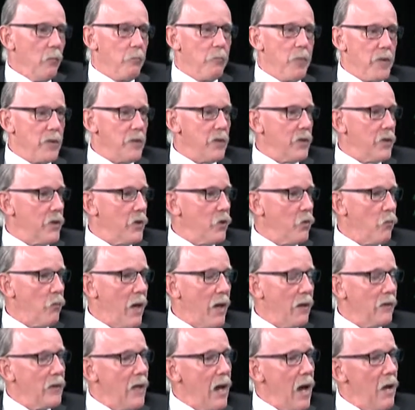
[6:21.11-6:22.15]
businesses
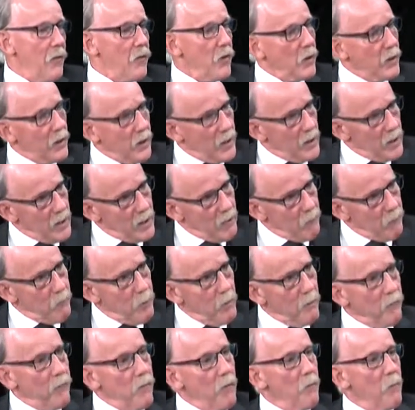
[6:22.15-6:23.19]
around town. They're getting
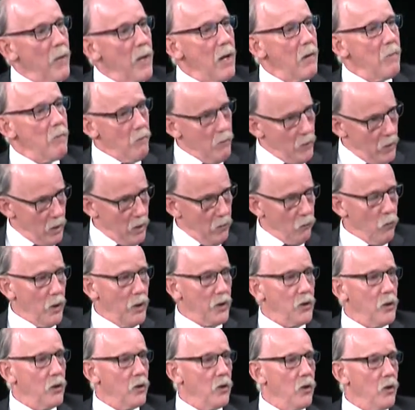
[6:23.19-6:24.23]
input from them on
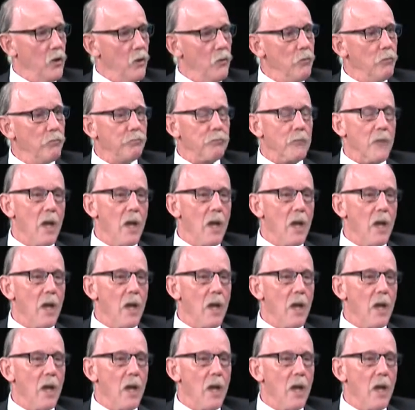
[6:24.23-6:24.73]
what to do.